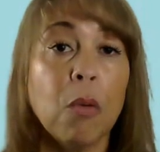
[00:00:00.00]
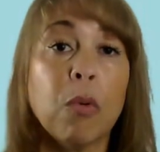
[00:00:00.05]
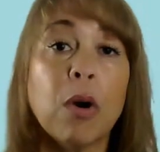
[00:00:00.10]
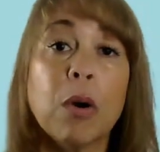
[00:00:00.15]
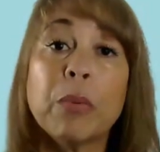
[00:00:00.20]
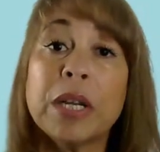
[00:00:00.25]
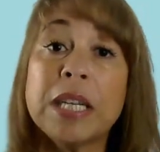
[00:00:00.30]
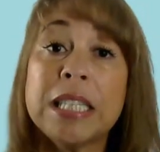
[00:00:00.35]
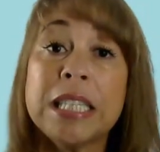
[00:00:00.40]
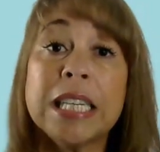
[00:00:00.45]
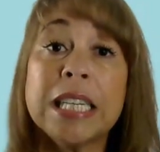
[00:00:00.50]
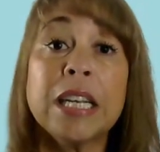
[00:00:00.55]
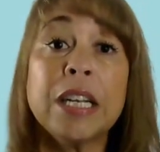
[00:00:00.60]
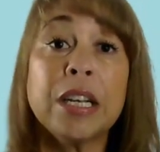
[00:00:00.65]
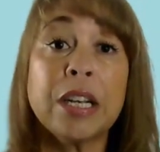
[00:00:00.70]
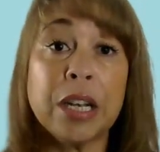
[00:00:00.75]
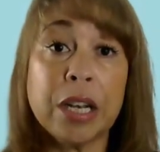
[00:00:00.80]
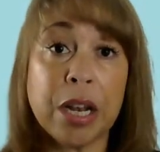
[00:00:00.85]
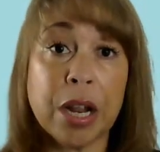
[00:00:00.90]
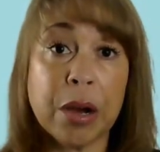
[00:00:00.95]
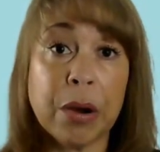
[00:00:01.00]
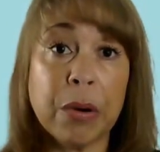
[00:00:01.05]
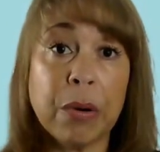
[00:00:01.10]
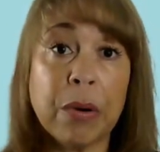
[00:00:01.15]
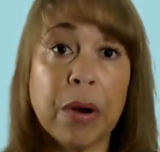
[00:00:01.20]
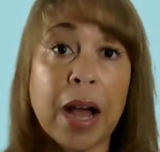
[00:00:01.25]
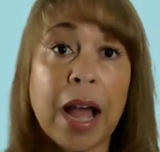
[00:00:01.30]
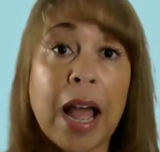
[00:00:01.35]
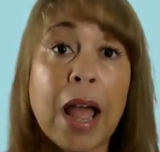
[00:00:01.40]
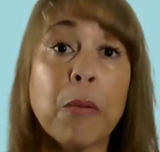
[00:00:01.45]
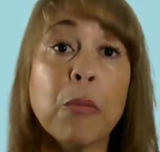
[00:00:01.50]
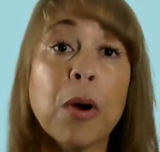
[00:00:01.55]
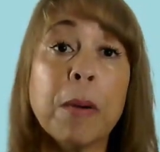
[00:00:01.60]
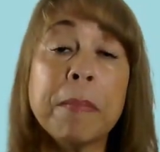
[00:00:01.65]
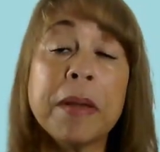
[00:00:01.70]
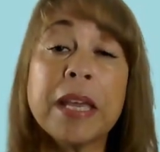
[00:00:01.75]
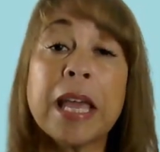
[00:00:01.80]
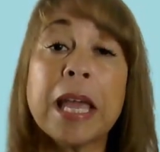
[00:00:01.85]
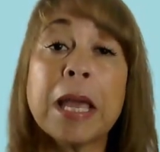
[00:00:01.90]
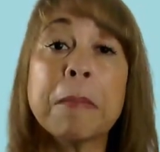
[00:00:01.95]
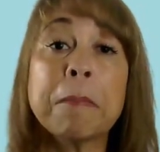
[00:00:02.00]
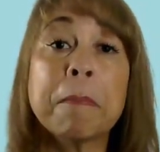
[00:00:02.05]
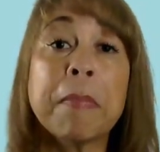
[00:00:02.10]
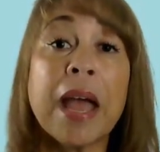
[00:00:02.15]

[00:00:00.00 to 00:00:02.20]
What we didn't know, and what became